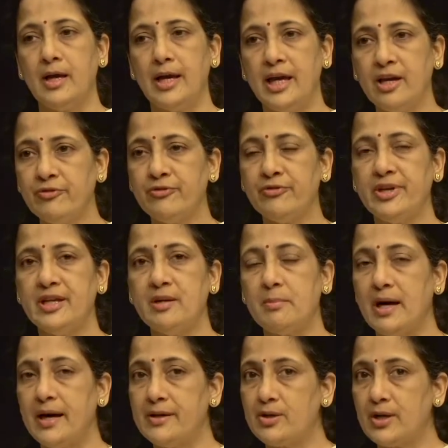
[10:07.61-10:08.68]
If in a
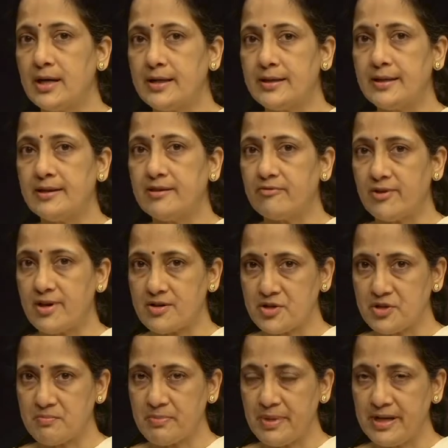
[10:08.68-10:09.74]
myocardial
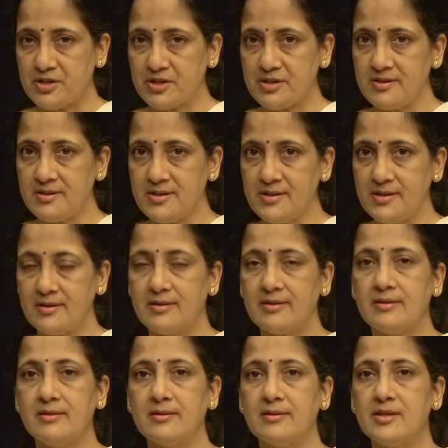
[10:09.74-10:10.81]
infarction patient,
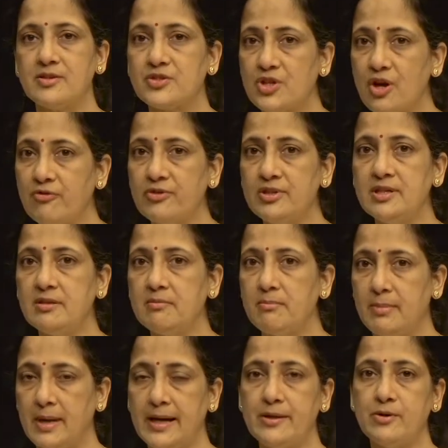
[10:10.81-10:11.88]
the softened
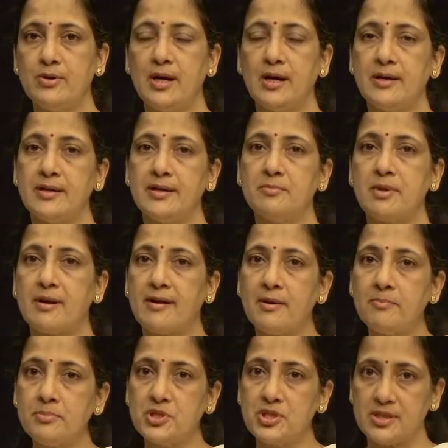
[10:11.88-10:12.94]
myocardium
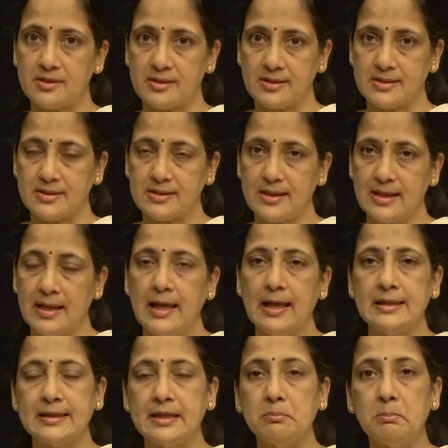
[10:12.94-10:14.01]
ruptures,
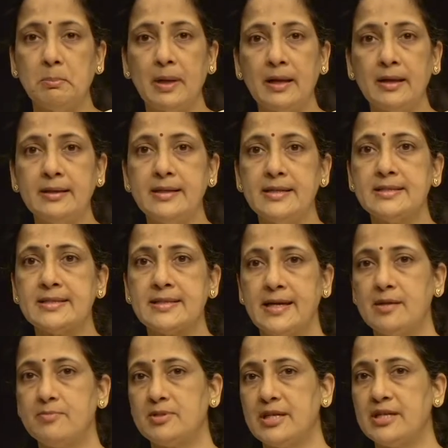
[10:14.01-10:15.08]
then blood
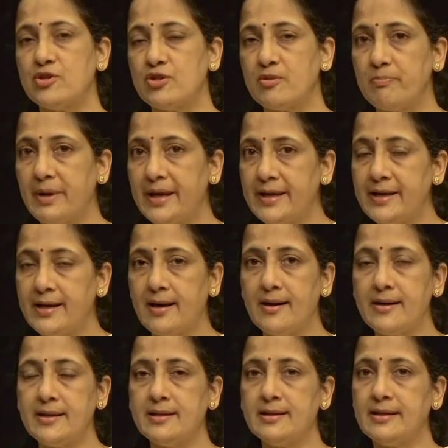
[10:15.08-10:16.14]
escapes into the
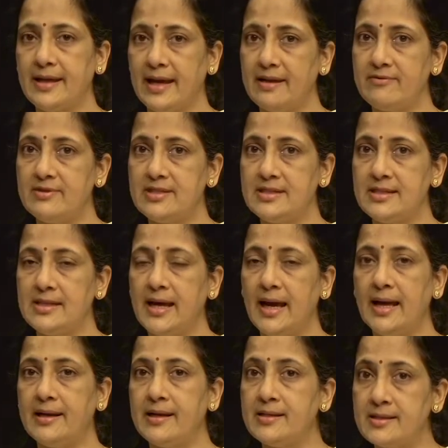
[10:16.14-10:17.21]
pericardial cavity
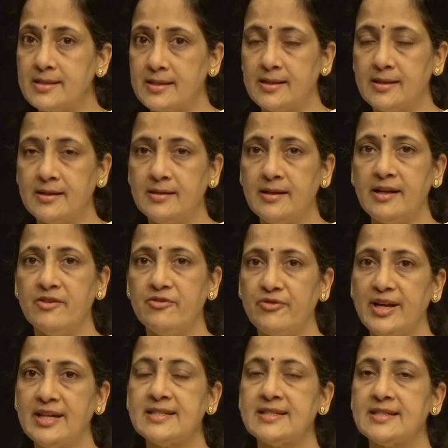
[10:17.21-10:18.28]
and in turn
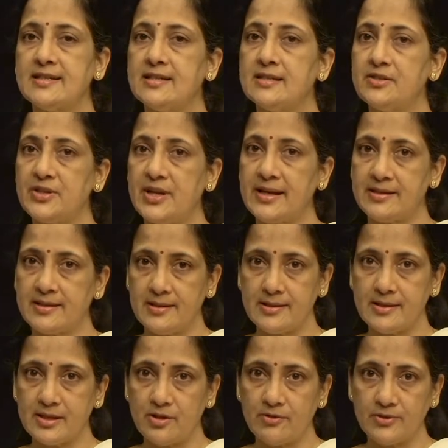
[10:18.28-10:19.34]
affects the
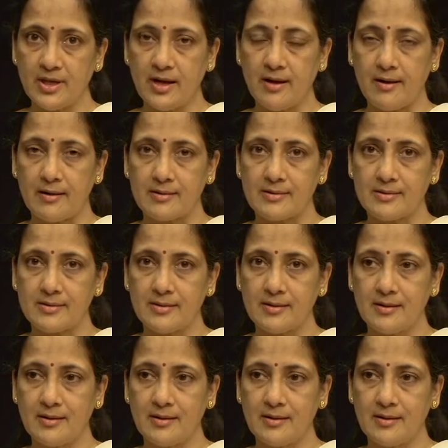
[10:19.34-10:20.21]
contractility of the heart.